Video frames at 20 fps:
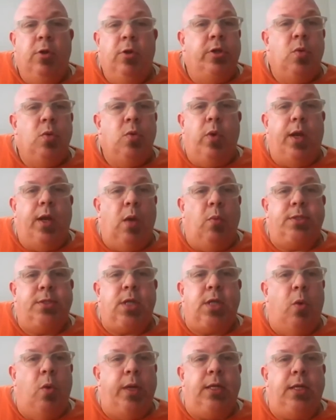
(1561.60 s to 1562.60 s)
to what I was
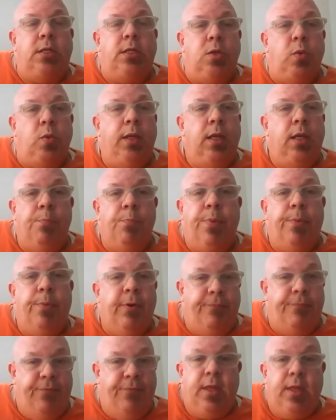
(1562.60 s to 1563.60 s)
already doing in
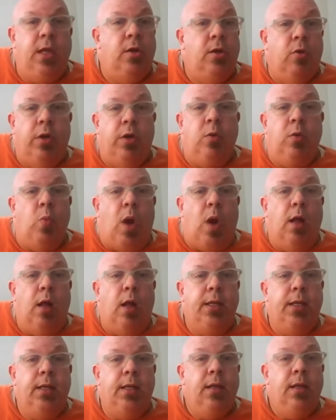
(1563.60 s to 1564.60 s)
theater in
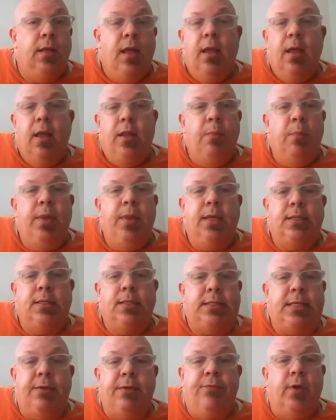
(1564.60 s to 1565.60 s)
Raleigh. The
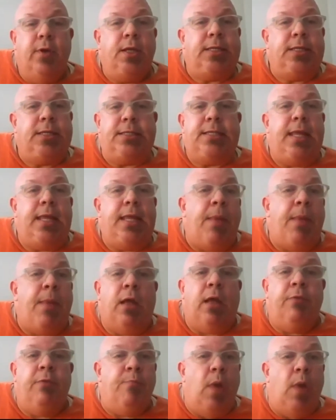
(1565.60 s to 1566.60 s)
biggest difference is the
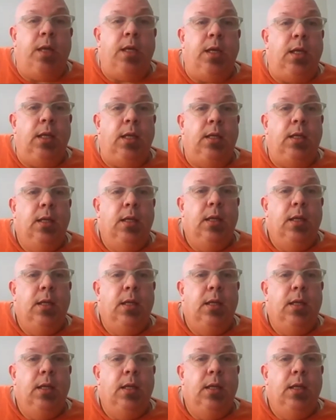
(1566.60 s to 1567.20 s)
amount of money